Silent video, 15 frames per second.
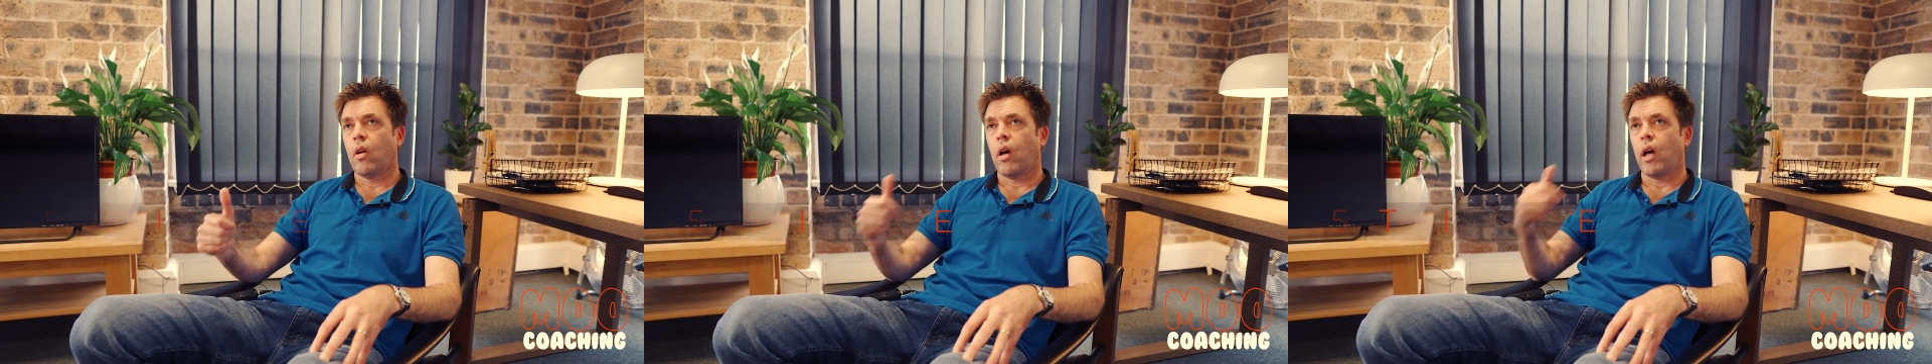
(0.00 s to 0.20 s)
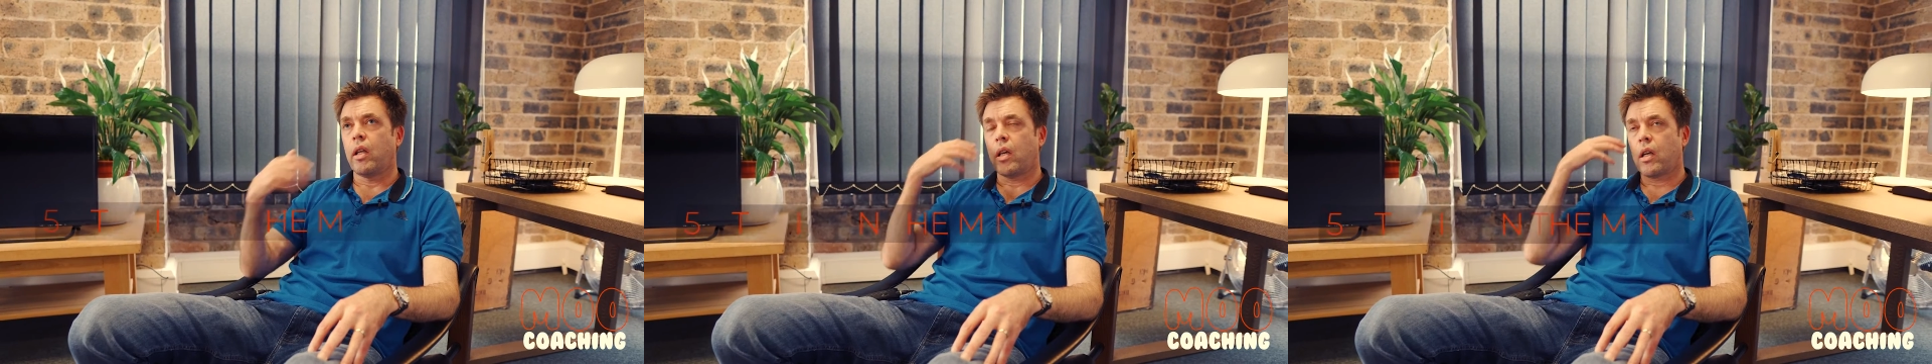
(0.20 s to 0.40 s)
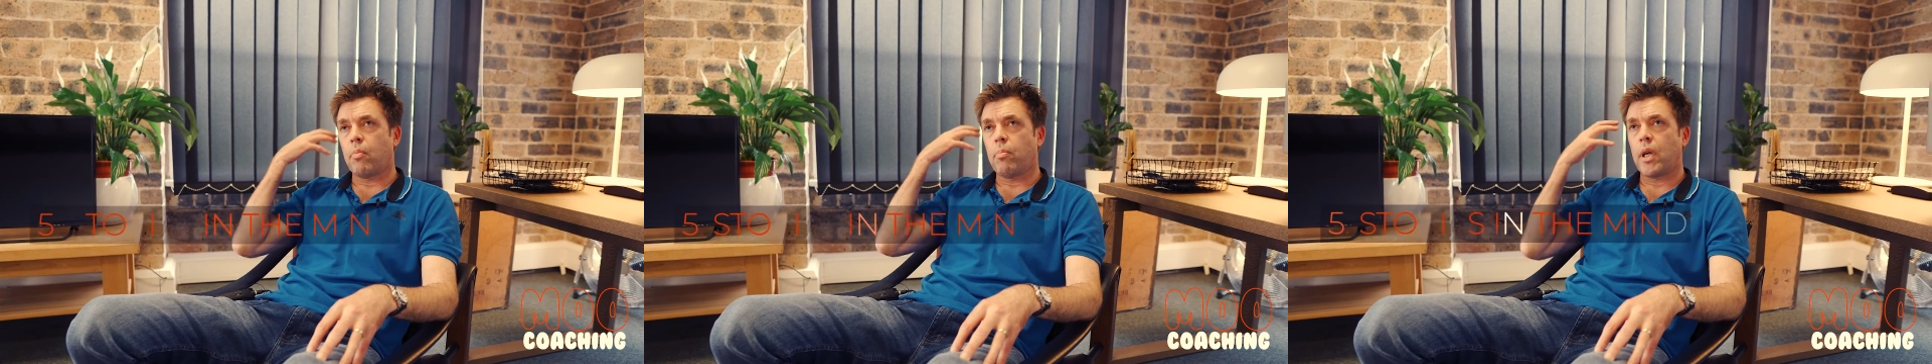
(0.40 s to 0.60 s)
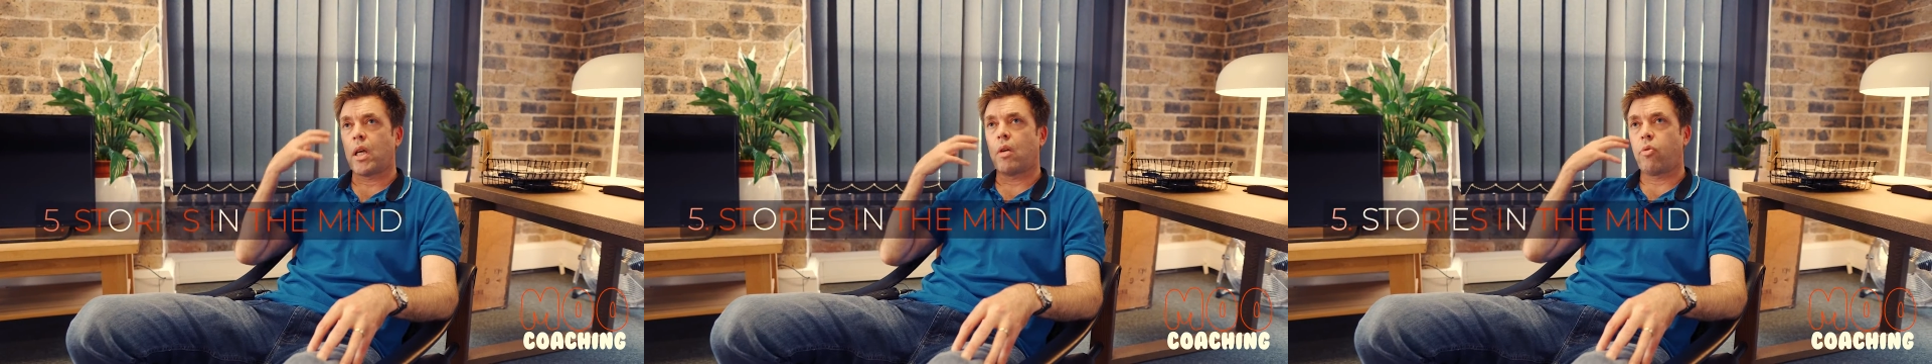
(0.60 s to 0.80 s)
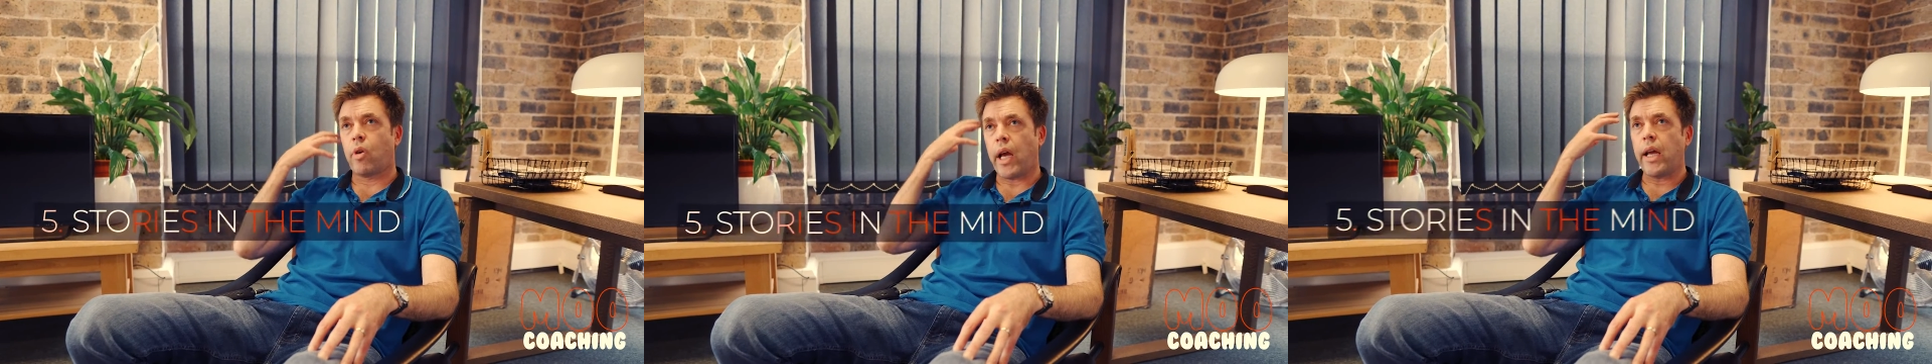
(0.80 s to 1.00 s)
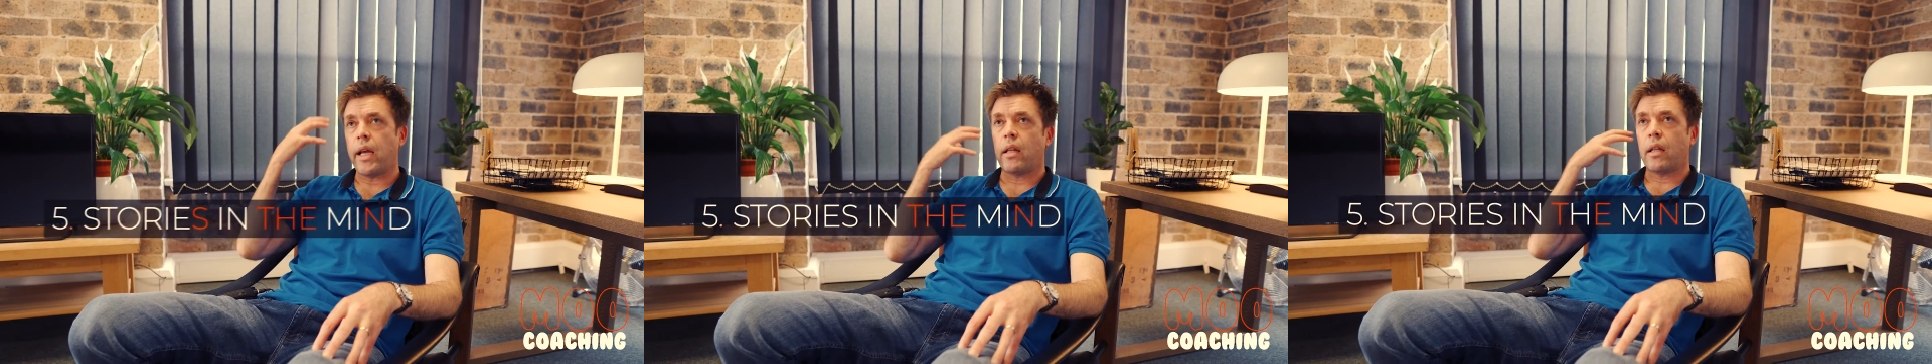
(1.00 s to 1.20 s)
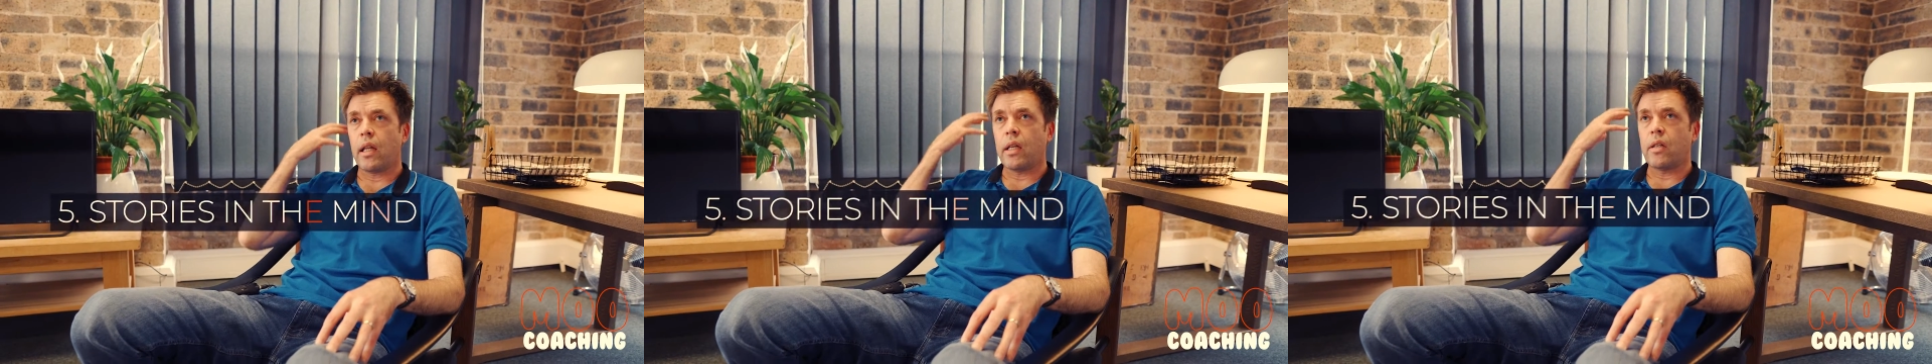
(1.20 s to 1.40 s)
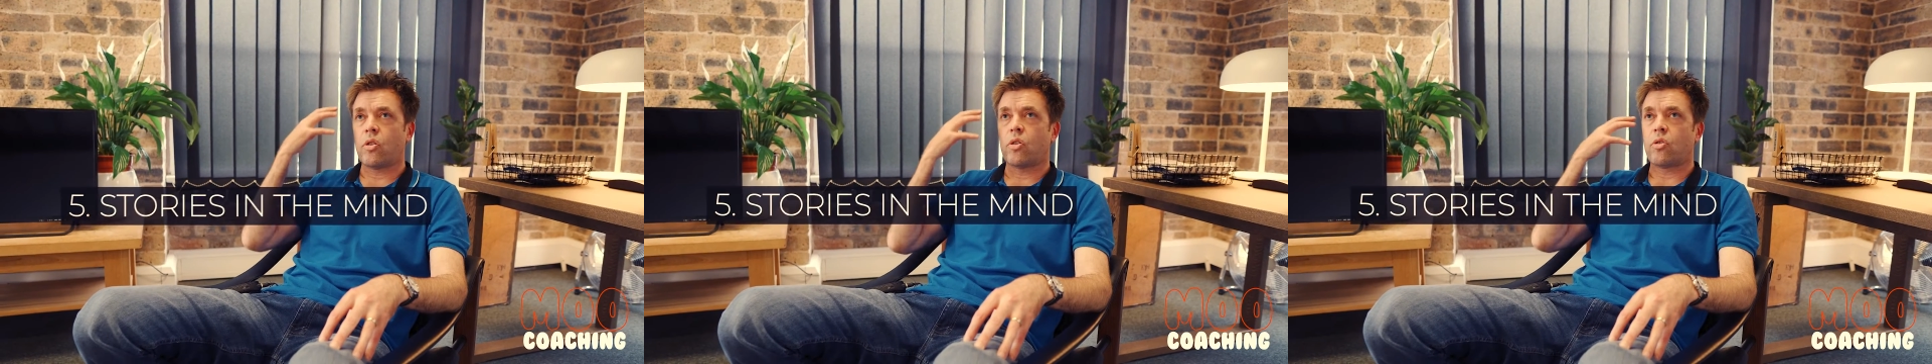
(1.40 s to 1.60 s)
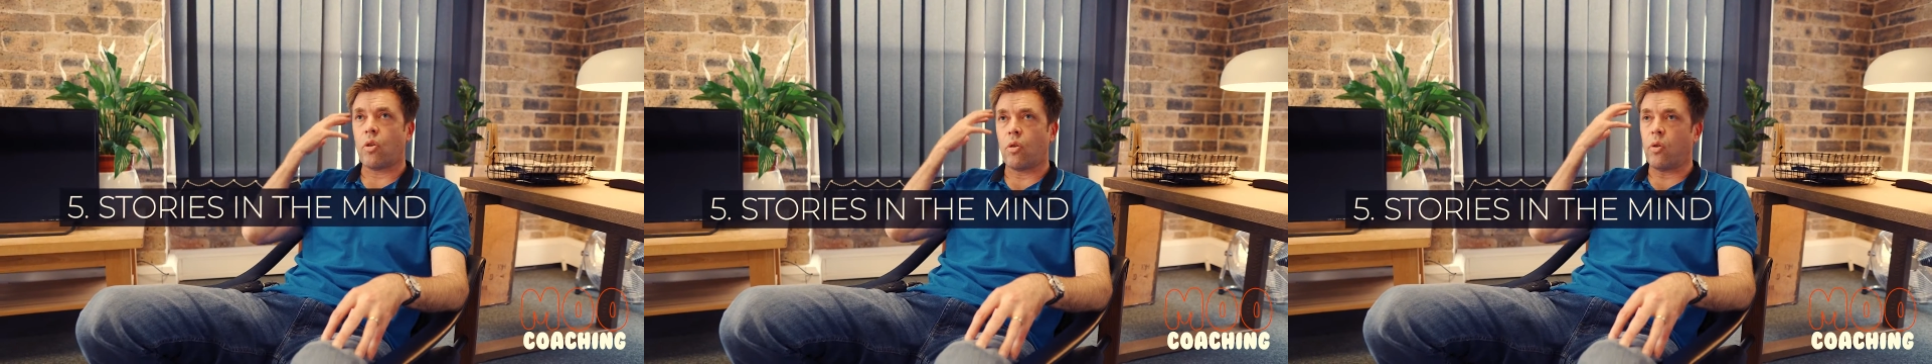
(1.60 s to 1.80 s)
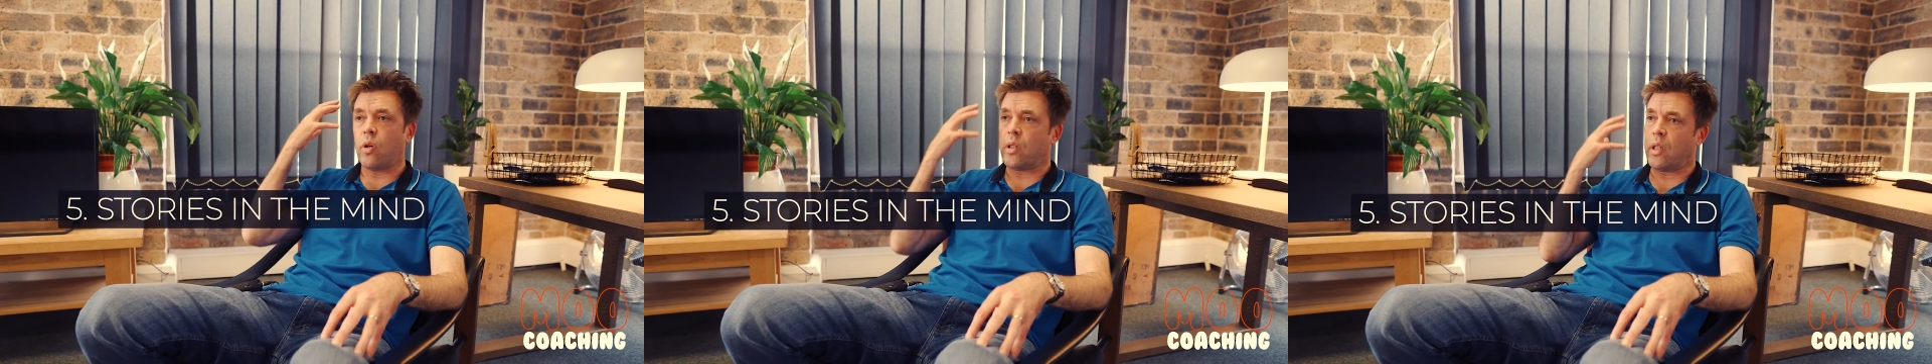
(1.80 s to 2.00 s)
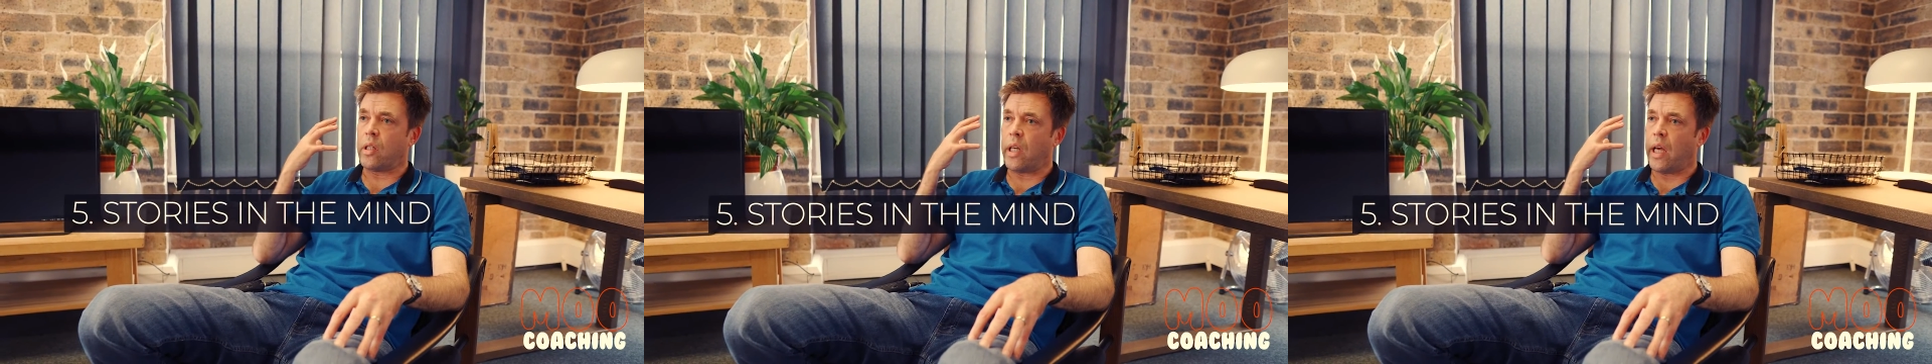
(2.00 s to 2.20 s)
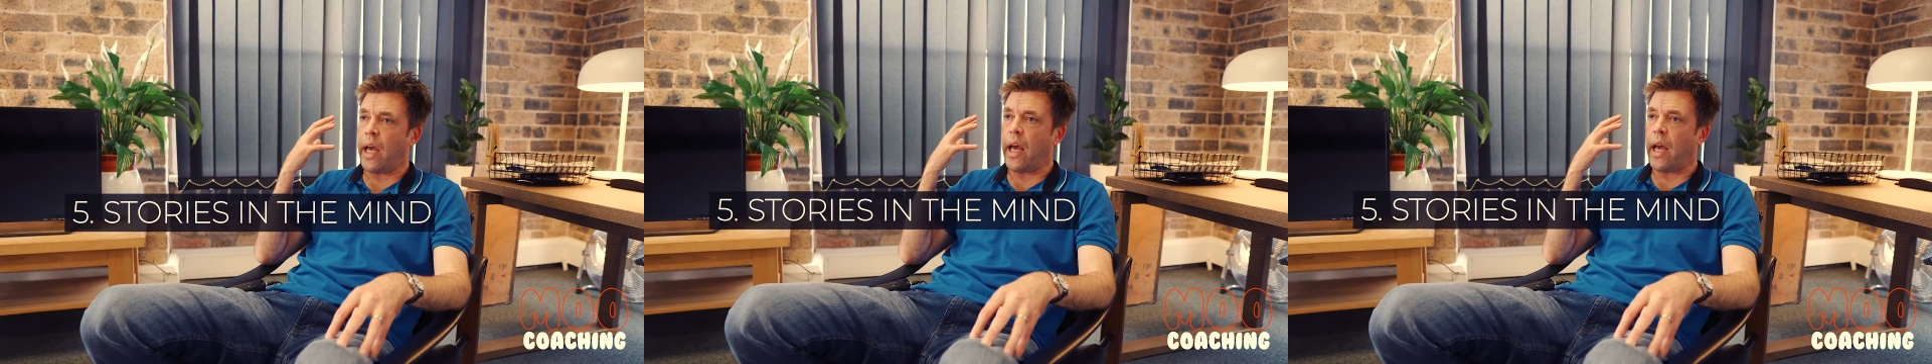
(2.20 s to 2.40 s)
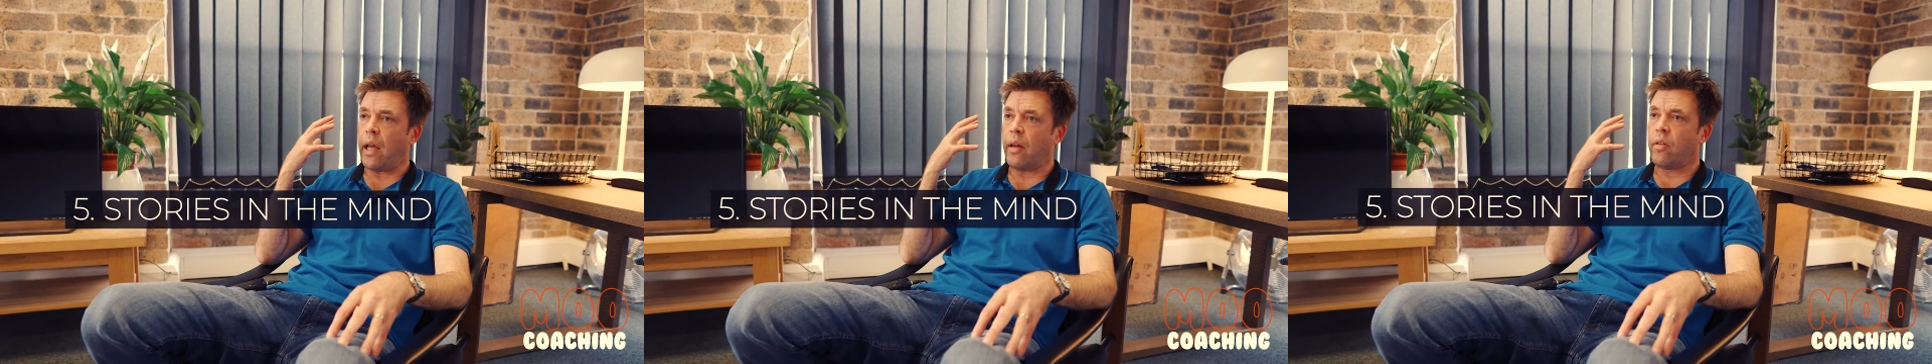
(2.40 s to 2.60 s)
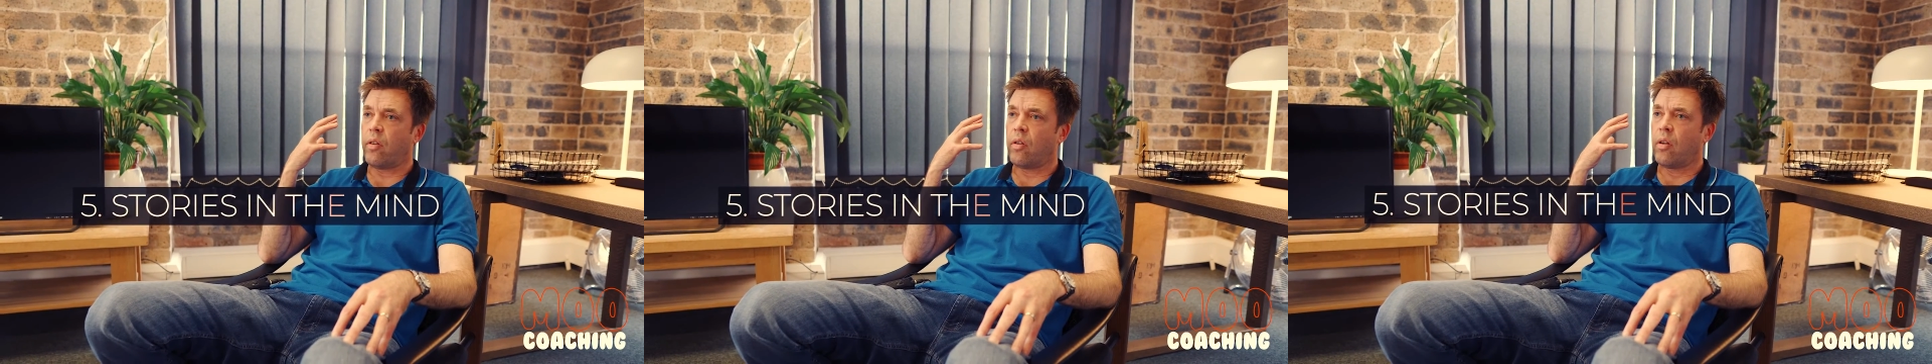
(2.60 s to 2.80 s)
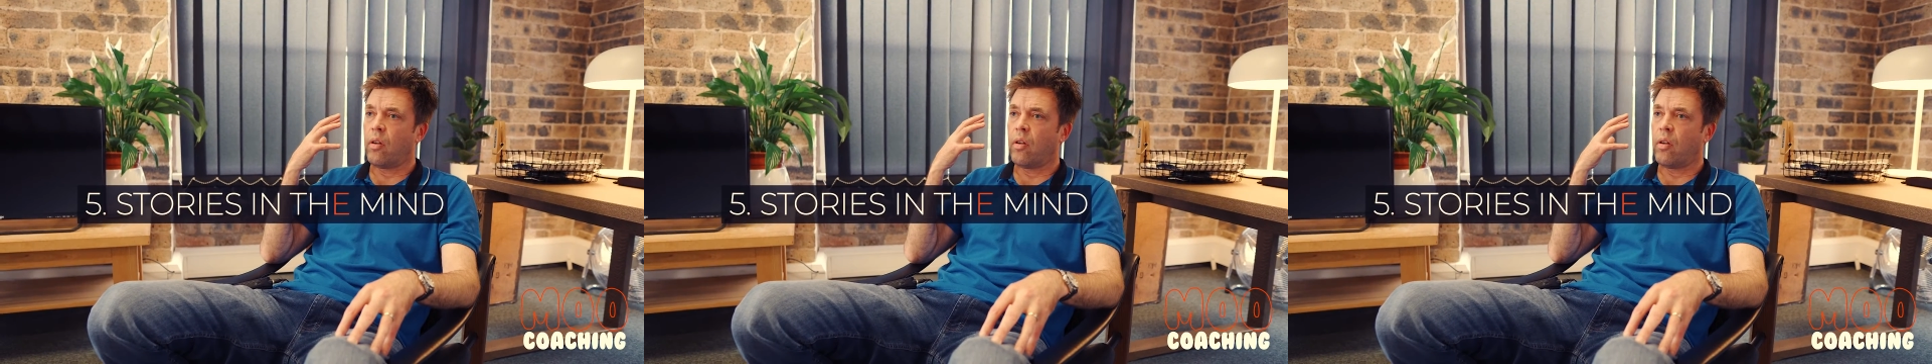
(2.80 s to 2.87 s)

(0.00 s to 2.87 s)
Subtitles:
And you can be creating these stories in your head.